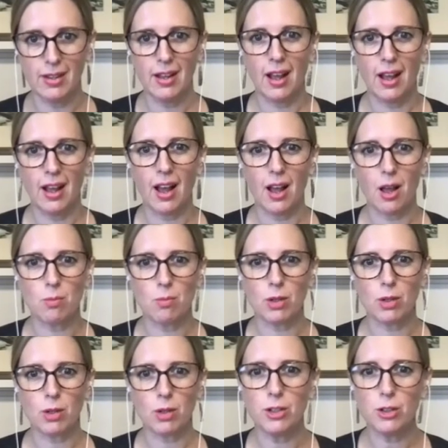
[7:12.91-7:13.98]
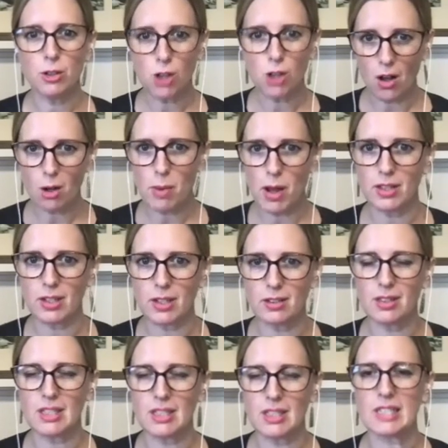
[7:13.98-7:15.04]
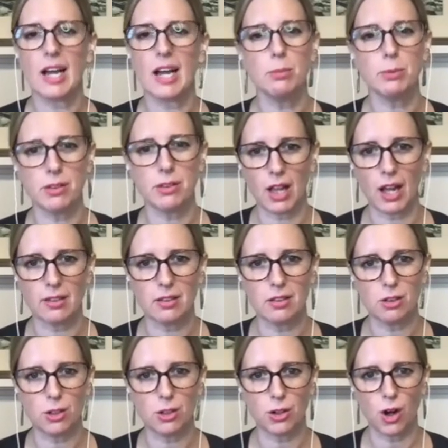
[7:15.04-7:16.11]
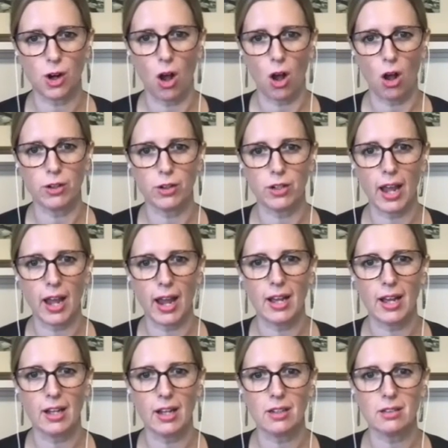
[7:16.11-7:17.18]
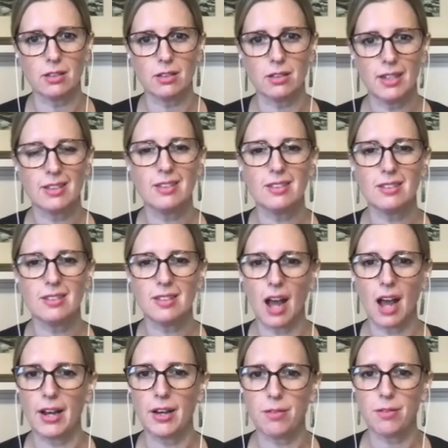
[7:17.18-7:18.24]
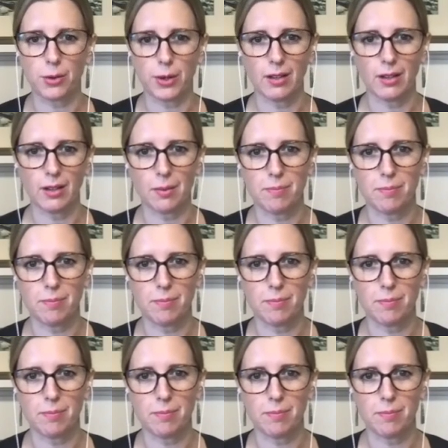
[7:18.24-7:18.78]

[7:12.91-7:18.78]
can you talk about the types of classes that are offered and the design of the curriculum?